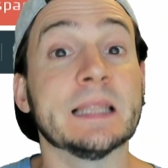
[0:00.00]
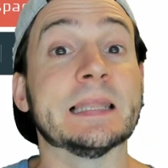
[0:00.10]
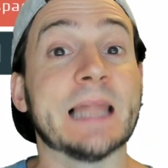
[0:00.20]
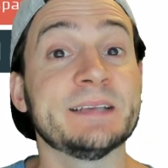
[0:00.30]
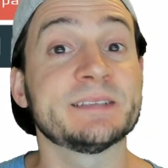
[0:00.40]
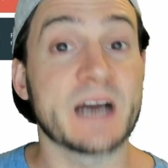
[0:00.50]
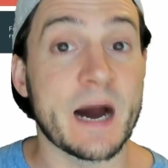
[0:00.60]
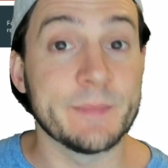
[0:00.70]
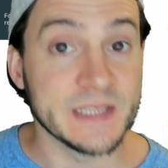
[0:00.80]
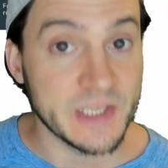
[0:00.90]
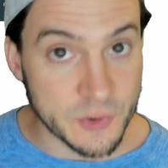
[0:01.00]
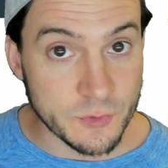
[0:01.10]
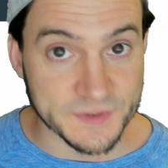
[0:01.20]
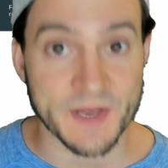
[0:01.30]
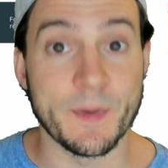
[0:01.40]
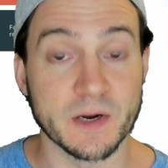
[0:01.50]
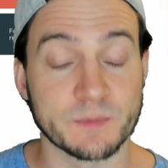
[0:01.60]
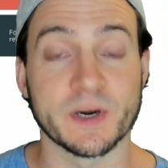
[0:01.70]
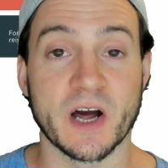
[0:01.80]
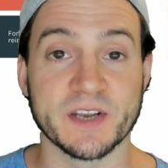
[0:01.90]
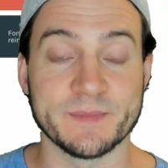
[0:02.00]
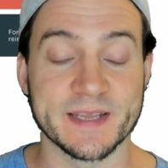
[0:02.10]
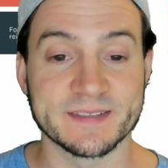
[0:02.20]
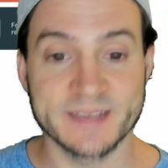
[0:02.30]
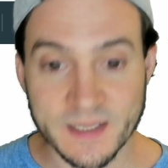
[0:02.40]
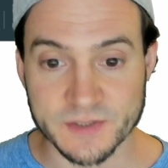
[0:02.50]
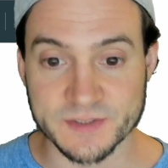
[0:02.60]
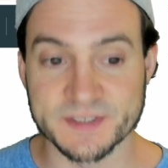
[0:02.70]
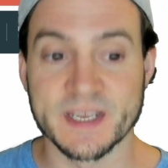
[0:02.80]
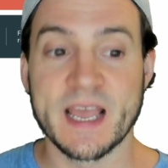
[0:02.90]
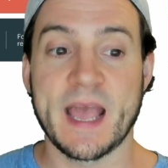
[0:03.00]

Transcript: less commonly used among print-on-demand sellers,